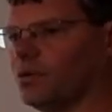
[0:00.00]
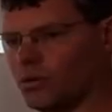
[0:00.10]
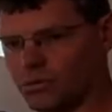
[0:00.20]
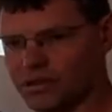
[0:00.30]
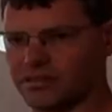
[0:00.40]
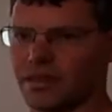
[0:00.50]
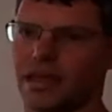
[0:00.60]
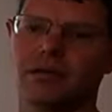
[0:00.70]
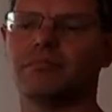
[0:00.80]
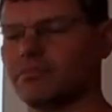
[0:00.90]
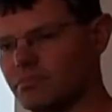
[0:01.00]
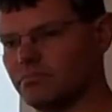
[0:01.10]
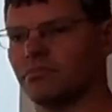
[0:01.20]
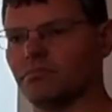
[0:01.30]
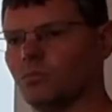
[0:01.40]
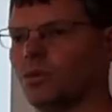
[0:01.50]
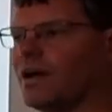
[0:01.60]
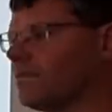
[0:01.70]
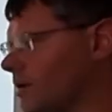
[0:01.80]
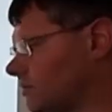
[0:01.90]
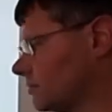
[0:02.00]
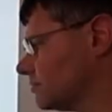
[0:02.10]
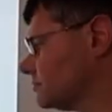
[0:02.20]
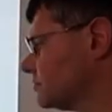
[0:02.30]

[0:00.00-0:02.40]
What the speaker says: all the ones that are there, we'll have those.